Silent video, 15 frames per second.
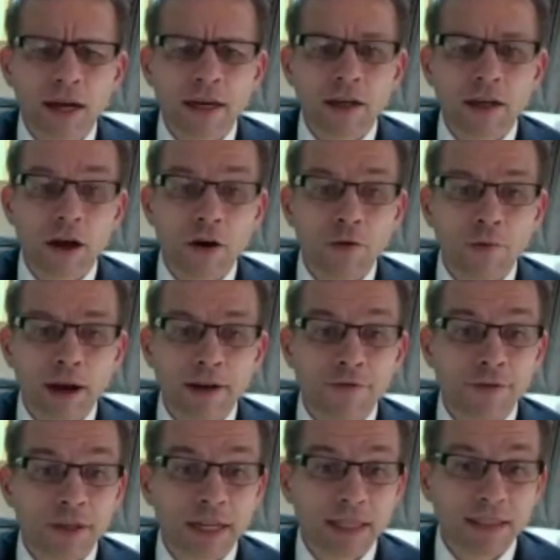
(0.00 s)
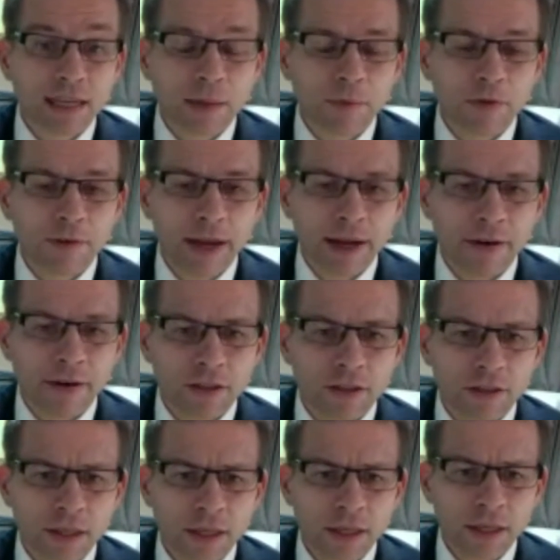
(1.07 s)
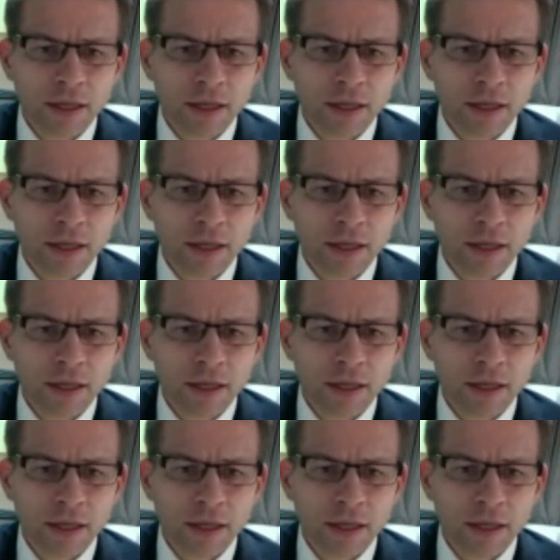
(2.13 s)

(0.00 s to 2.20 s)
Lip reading: at a lower rate for the next couple of hours.